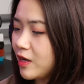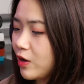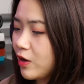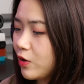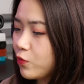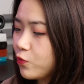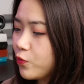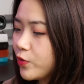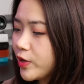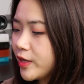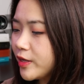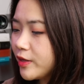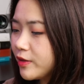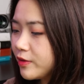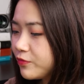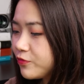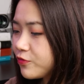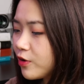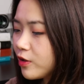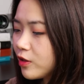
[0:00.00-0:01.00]
We
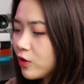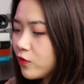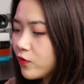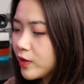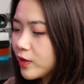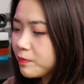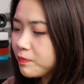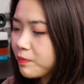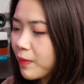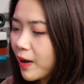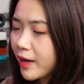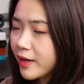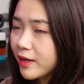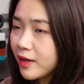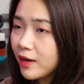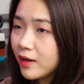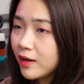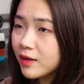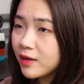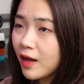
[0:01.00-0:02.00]
follow it by
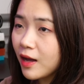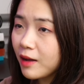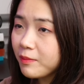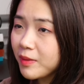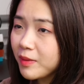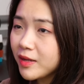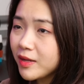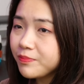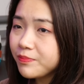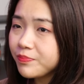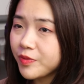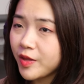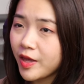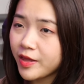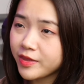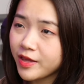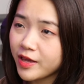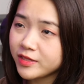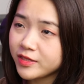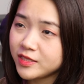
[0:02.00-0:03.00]
a comma
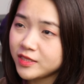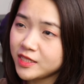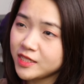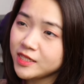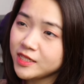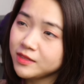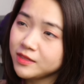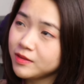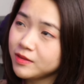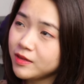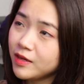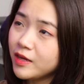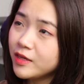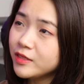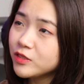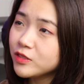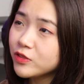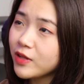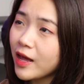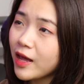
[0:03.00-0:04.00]
and then d,
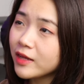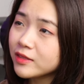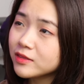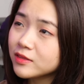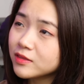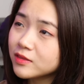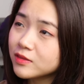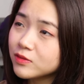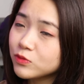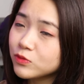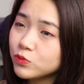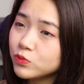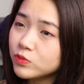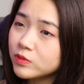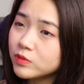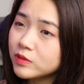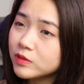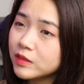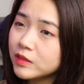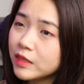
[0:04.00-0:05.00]
so that
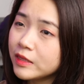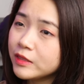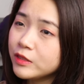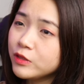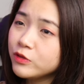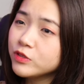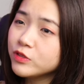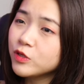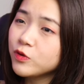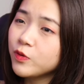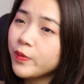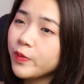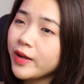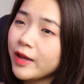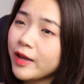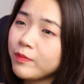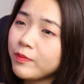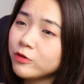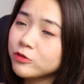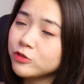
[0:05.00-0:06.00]
the user will be
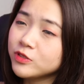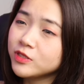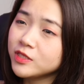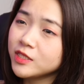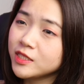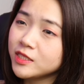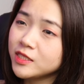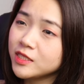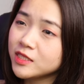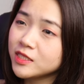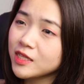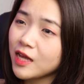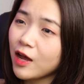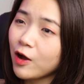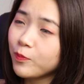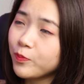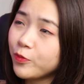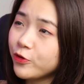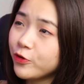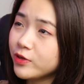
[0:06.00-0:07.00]
able to see this
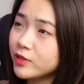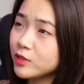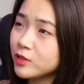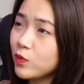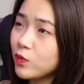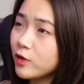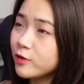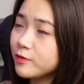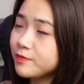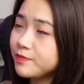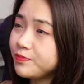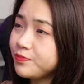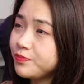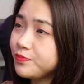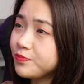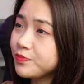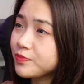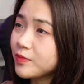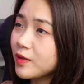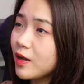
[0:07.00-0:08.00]
output as well.
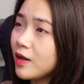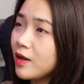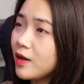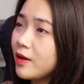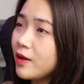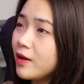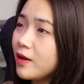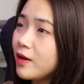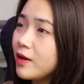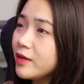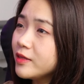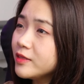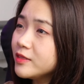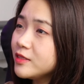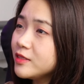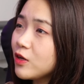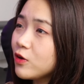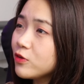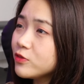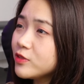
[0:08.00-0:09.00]

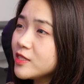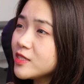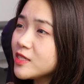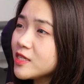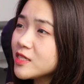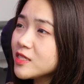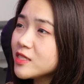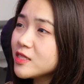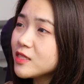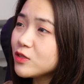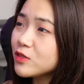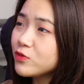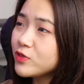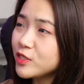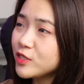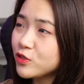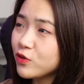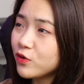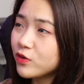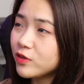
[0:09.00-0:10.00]
So this is the
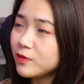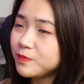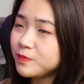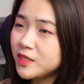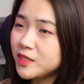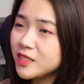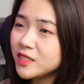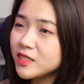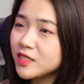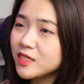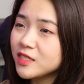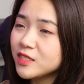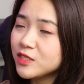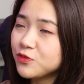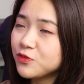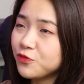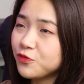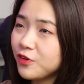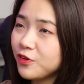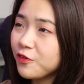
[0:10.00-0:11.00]
result of this is
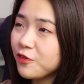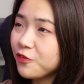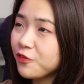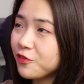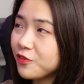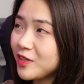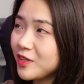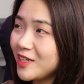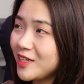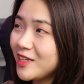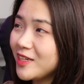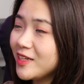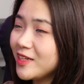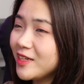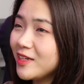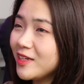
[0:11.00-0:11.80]
50.